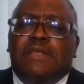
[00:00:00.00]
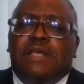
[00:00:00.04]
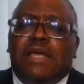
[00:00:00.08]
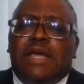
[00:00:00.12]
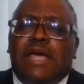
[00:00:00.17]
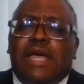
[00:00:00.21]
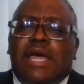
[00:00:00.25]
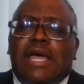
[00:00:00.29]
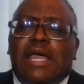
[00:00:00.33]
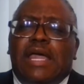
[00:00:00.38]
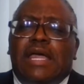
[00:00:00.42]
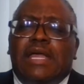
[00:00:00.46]

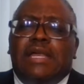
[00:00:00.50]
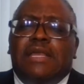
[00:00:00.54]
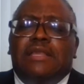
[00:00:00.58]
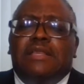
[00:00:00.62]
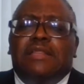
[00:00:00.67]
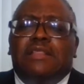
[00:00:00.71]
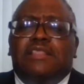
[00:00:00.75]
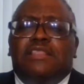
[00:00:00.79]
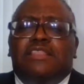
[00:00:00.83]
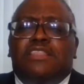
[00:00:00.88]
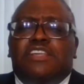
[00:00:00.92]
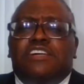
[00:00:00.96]
And
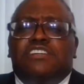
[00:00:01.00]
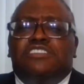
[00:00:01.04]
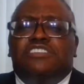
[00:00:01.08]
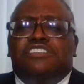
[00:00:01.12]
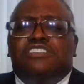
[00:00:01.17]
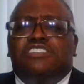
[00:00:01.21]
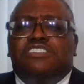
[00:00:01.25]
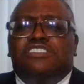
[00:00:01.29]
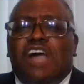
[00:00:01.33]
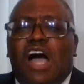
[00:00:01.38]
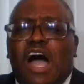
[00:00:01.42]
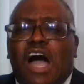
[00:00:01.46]
the
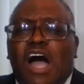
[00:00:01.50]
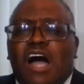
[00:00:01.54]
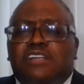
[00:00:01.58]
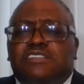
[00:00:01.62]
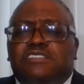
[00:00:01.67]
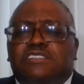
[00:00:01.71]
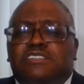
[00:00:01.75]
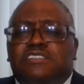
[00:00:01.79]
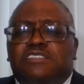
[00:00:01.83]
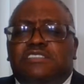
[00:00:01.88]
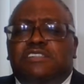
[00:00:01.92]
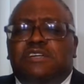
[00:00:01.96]

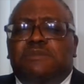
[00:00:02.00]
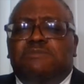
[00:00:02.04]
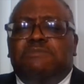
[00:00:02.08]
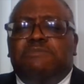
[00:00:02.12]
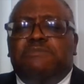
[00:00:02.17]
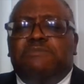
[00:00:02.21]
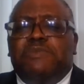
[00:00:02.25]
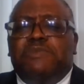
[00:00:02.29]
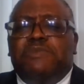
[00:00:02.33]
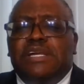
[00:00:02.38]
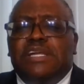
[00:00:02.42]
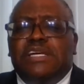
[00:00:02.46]
shots, the
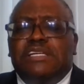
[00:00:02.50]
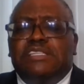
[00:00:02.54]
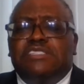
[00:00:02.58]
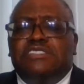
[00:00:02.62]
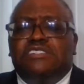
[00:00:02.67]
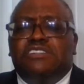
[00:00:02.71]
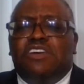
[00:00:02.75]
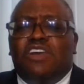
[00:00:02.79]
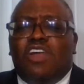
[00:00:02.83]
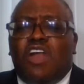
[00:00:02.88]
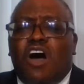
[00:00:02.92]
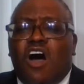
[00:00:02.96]

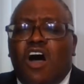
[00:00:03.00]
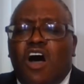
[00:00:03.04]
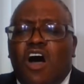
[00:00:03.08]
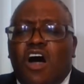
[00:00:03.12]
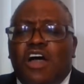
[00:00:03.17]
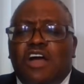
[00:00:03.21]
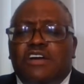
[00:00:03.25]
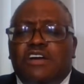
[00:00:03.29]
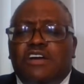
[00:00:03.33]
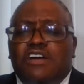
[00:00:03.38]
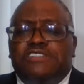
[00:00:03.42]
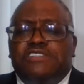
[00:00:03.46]
bullets
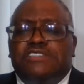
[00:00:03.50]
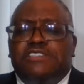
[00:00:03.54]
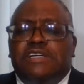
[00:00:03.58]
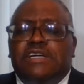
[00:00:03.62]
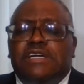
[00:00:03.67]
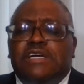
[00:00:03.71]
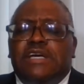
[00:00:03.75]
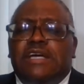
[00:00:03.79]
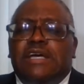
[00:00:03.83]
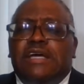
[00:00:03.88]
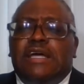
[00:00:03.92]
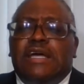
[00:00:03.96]
lodged
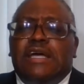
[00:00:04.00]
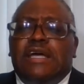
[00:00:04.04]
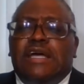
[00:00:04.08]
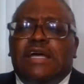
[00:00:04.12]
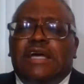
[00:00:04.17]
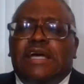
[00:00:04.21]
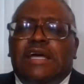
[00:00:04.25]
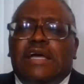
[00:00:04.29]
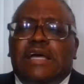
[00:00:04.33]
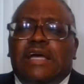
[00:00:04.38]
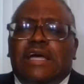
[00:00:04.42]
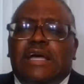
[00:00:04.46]

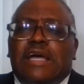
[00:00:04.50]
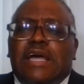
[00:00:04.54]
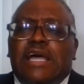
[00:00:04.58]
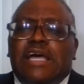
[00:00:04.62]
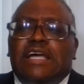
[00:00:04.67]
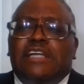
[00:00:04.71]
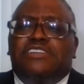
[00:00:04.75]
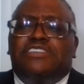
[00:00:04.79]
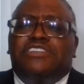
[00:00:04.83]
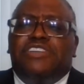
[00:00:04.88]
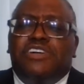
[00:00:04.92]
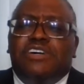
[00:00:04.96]

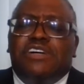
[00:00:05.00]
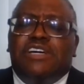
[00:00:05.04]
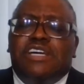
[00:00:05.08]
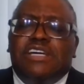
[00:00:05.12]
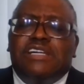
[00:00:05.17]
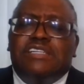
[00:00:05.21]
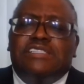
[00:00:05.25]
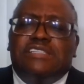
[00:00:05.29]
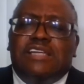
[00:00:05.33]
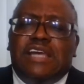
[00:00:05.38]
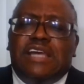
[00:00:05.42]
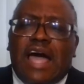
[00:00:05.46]
and took
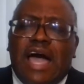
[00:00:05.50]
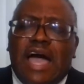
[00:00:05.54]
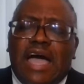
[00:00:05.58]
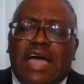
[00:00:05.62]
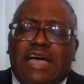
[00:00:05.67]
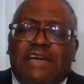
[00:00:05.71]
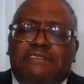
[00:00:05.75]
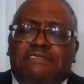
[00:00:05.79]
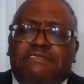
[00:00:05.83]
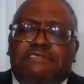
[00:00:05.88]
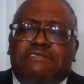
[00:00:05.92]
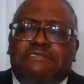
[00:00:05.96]
his
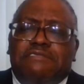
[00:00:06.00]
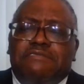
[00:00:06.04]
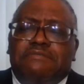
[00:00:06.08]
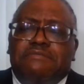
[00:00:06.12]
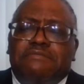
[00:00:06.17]
life.